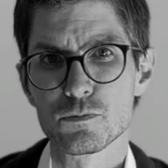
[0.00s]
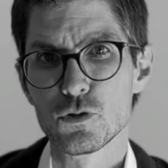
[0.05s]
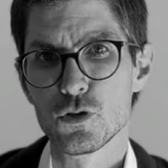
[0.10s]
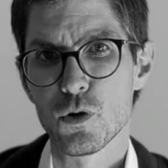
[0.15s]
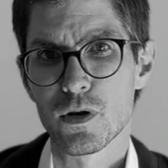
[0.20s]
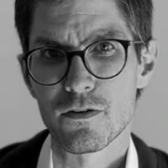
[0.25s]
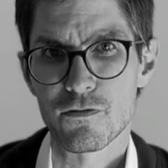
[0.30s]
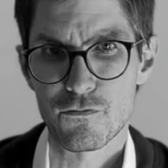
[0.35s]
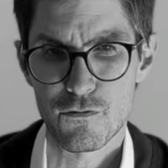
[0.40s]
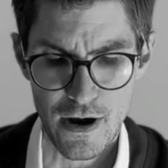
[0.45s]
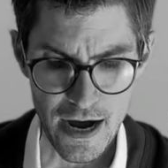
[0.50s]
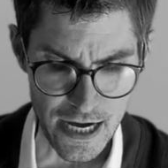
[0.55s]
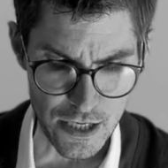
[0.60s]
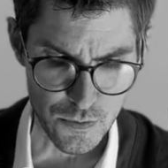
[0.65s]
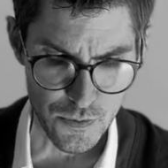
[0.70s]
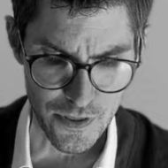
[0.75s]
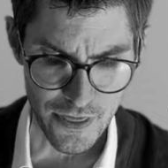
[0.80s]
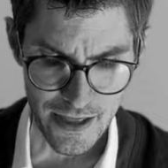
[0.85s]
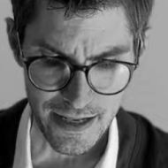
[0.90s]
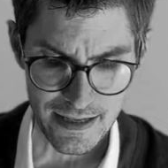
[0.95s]
do you want fries
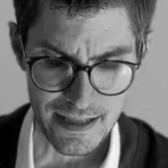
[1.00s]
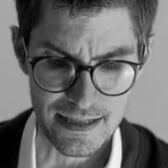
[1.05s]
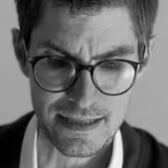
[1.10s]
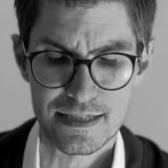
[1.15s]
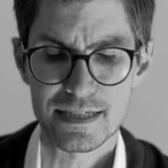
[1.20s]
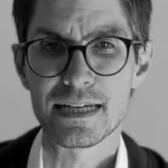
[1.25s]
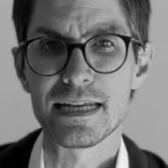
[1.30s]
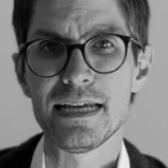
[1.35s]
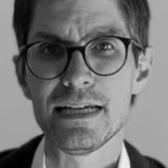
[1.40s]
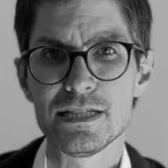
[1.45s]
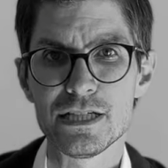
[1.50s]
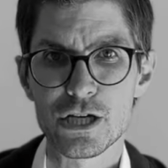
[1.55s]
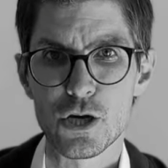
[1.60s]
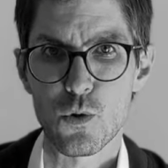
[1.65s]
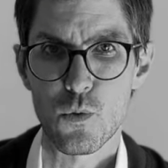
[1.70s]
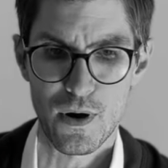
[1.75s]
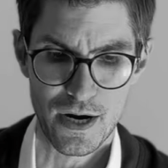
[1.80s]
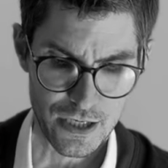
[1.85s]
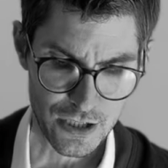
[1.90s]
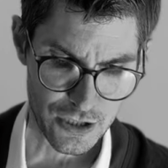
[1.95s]
with that? That's an easy
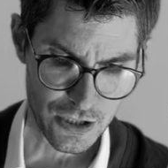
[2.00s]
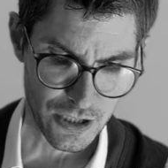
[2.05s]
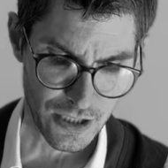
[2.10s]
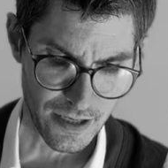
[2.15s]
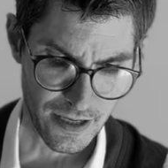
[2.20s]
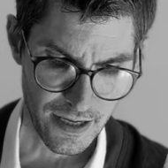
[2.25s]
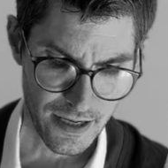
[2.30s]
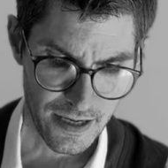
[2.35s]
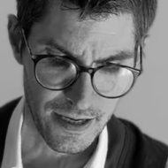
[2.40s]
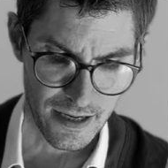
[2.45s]
question.